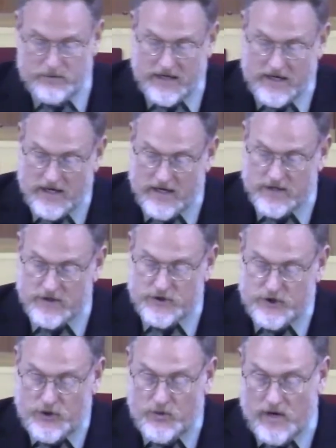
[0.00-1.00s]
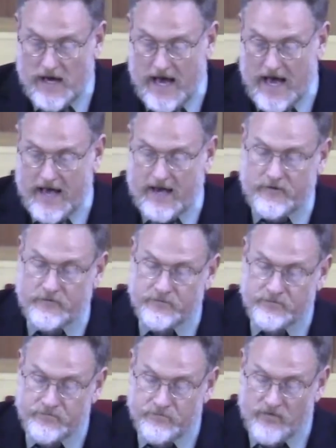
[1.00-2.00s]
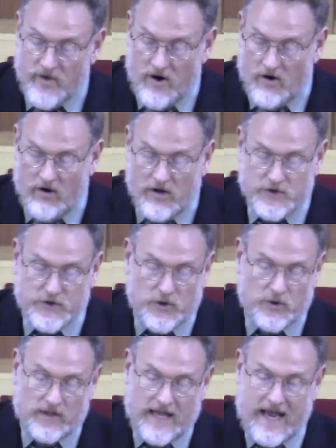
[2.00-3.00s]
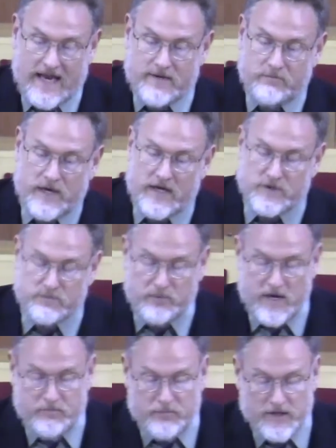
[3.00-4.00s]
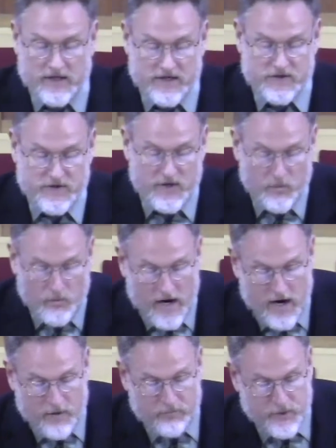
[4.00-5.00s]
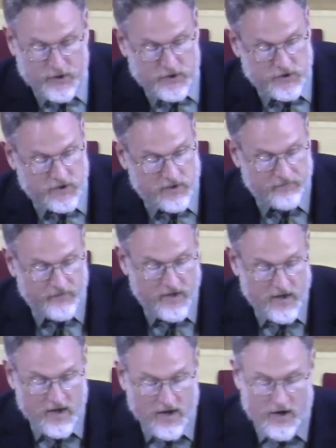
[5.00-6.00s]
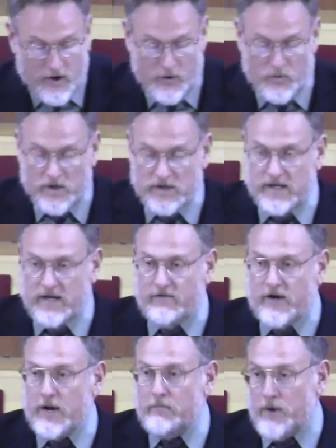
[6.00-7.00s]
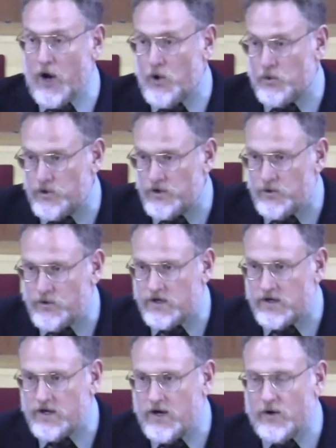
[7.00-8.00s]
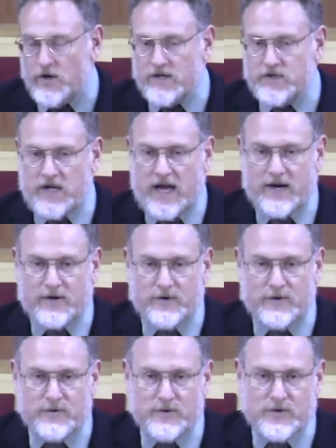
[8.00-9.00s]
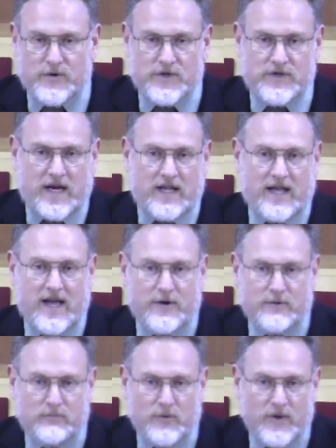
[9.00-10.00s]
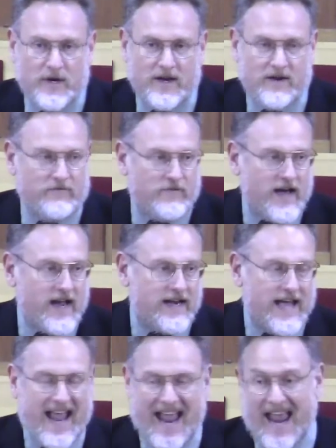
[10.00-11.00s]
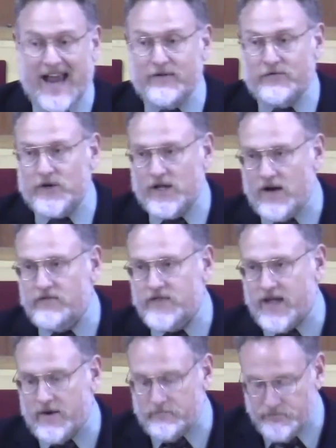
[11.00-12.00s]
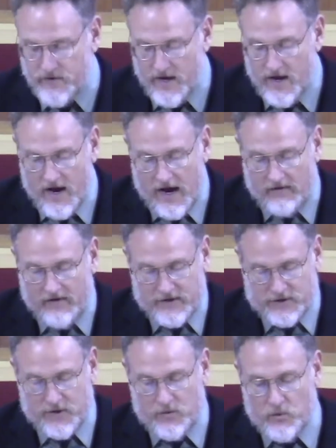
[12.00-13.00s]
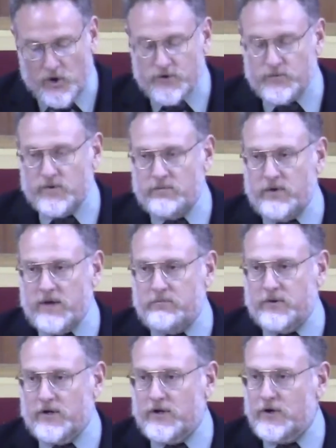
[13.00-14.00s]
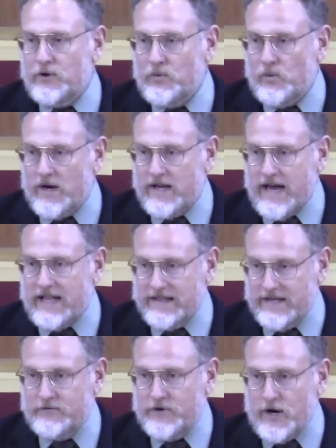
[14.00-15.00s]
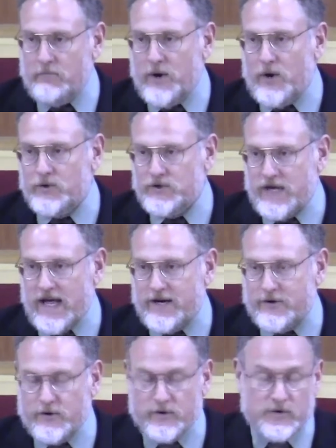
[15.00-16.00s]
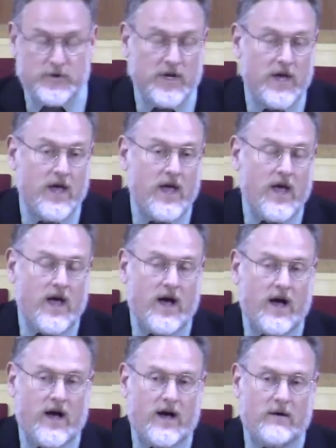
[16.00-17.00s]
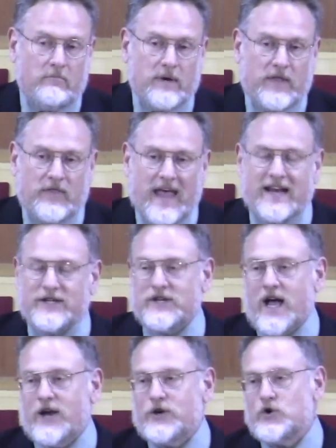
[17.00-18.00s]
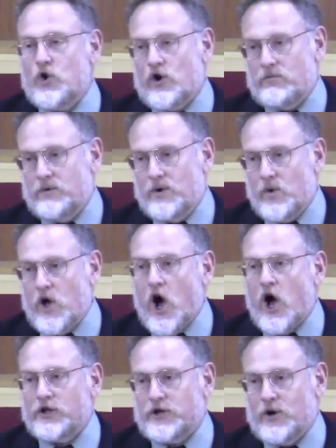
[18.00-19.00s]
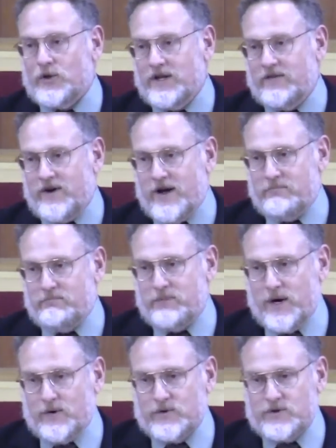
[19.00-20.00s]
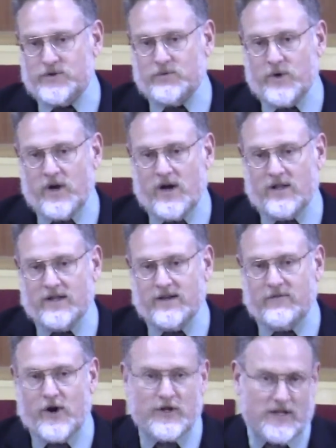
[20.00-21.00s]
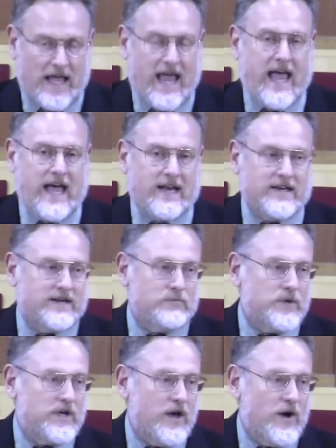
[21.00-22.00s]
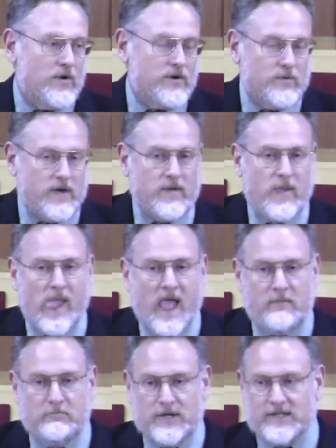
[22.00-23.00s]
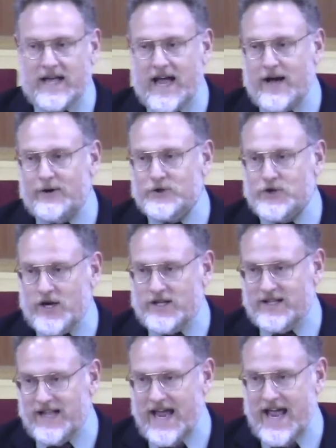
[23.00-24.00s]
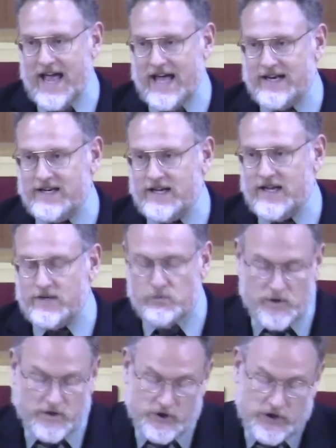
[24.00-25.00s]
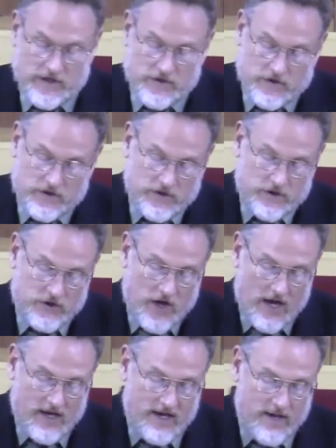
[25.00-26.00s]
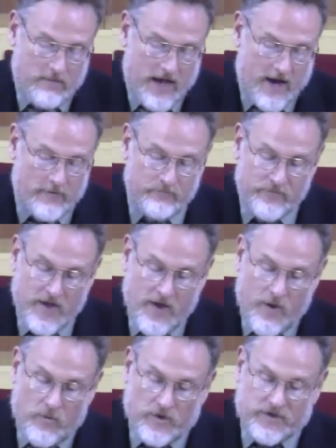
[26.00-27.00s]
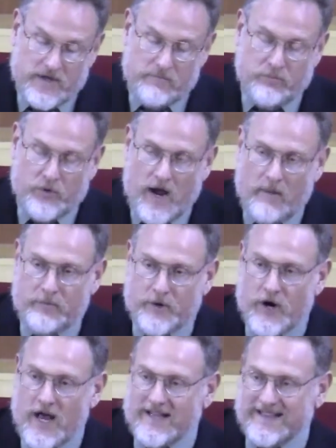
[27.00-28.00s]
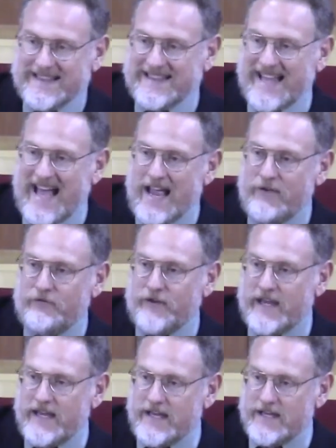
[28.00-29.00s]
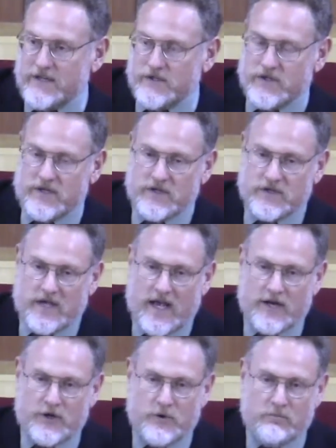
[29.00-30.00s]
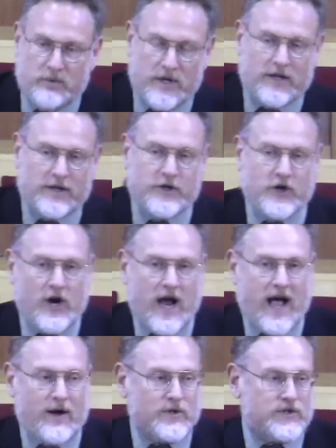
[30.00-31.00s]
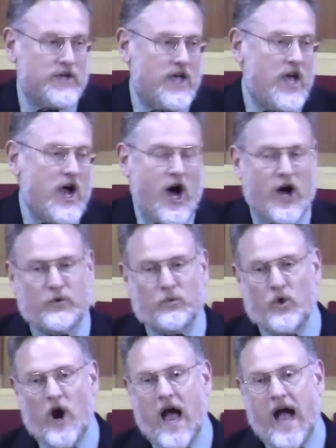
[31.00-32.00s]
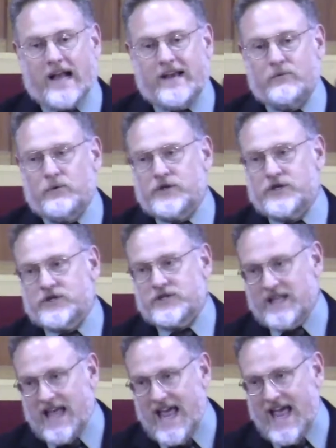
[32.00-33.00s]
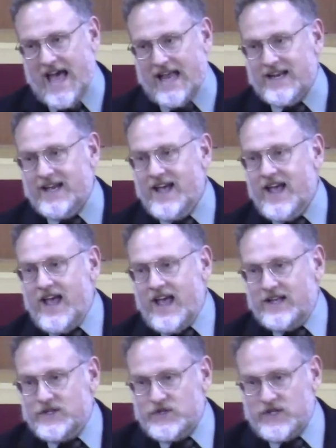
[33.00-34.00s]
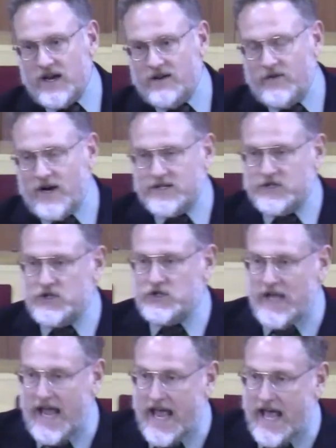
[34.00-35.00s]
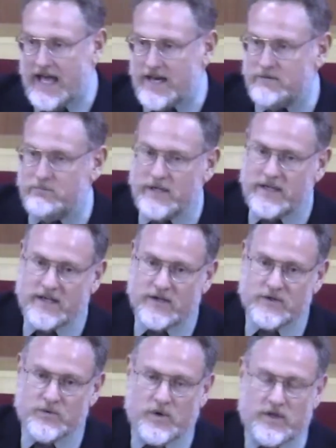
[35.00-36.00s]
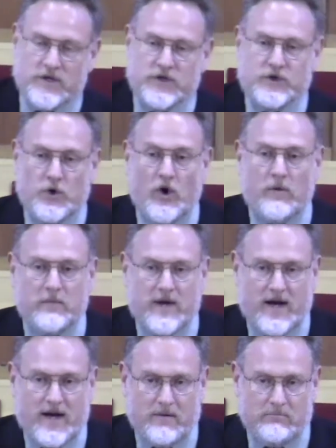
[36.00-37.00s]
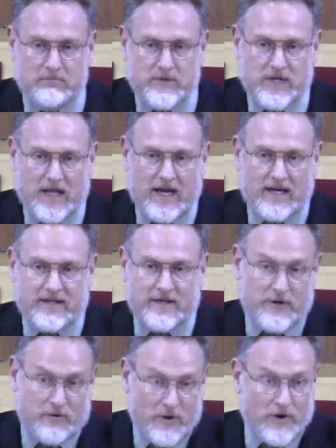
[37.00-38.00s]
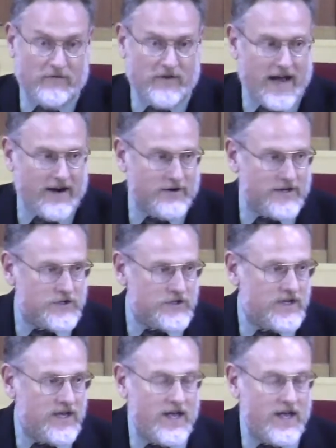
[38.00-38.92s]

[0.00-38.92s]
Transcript: because you and I are also land based people. It is the rare person who will live on a boat. You can go to Santa Cruz or the San Leandro Marina and find a handful of them. I've actually worked with people who, one guy lived on a boat in Santa Cruz uh, but that is not normal. We all don't live on boats. We all live on land, and we go and we build a house on land. And when Jesus is talking about what the proper life is, he said, You build your house on rock, which is land, instead of on sand, because when the storm comes, like the coronavirus,